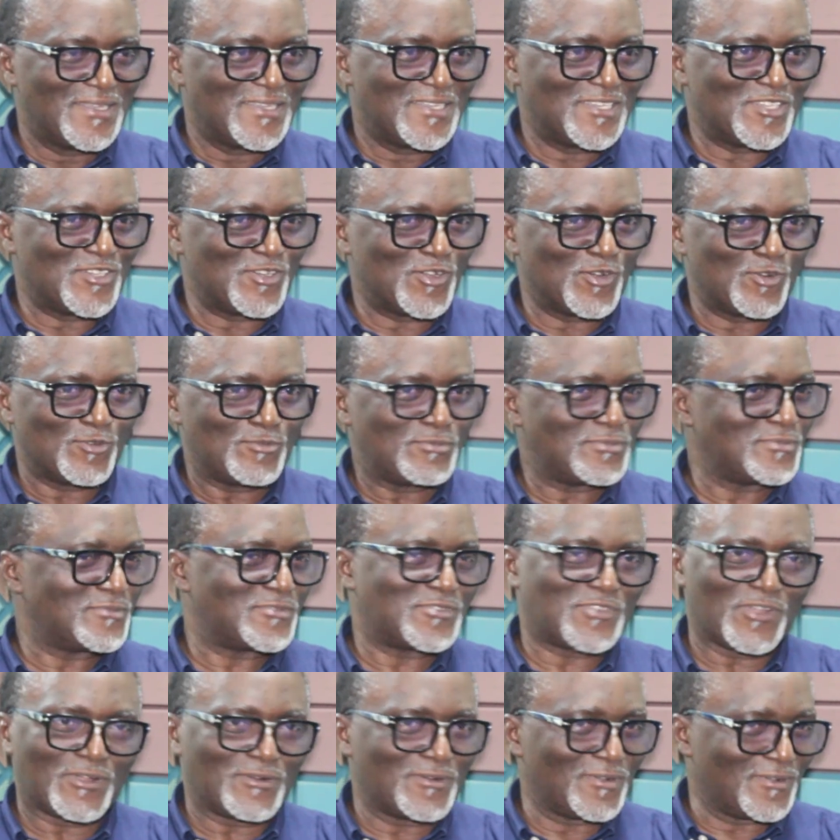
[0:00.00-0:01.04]
we'd
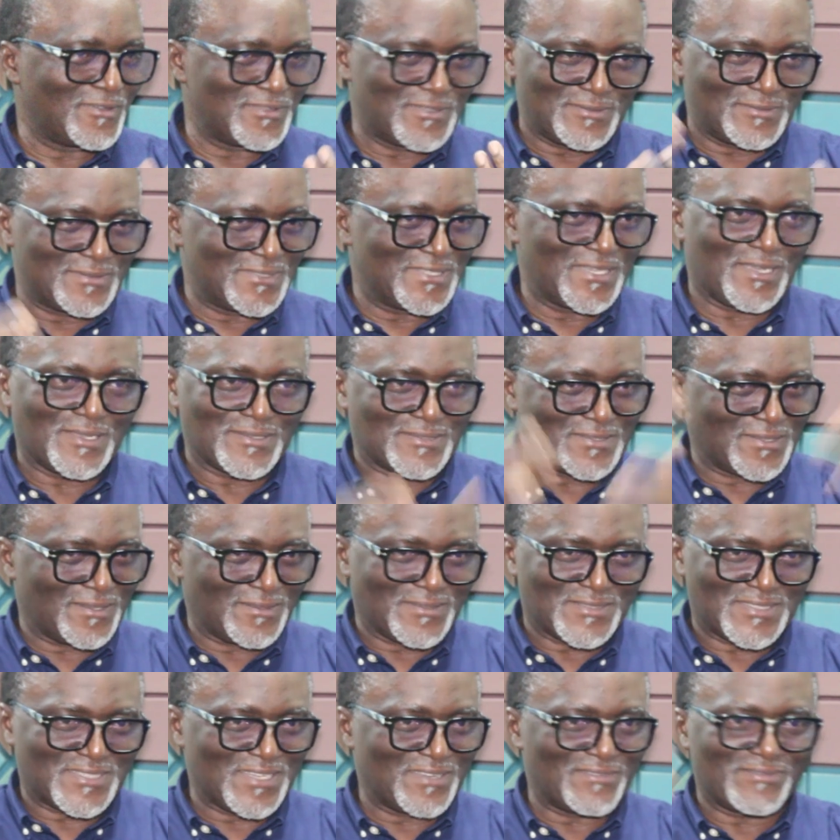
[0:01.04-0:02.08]
done all the
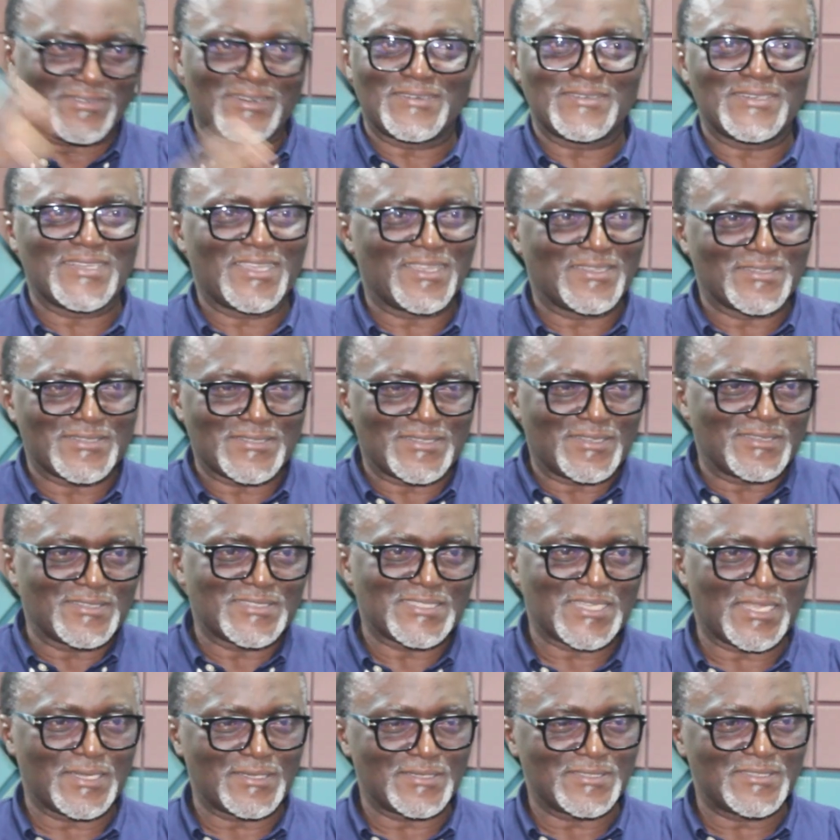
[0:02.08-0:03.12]
rehearsals, several rehearsals,
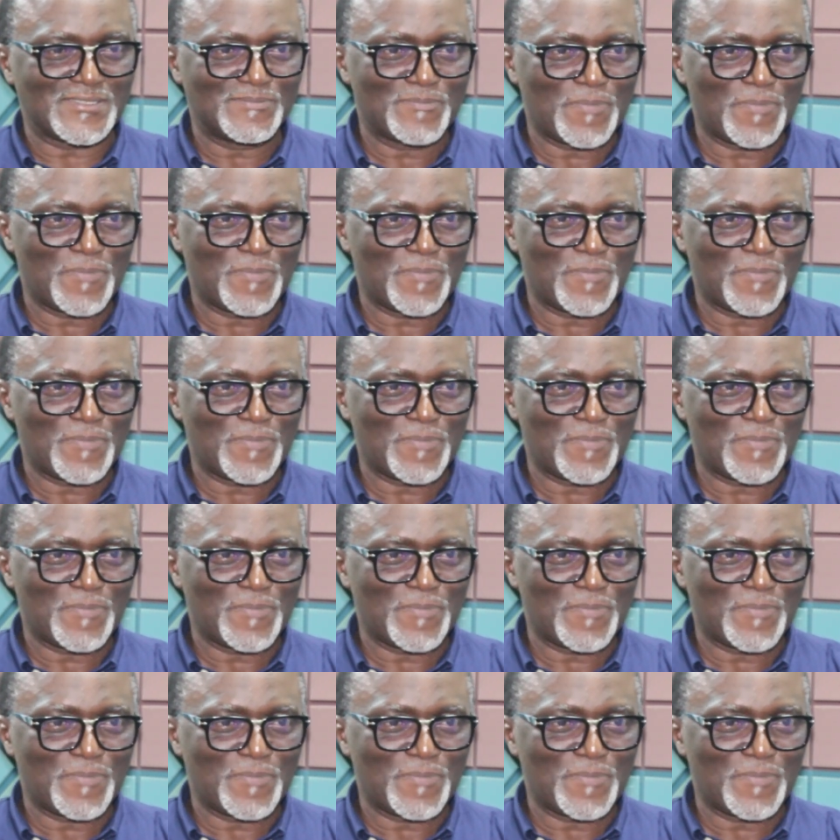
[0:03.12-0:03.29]
and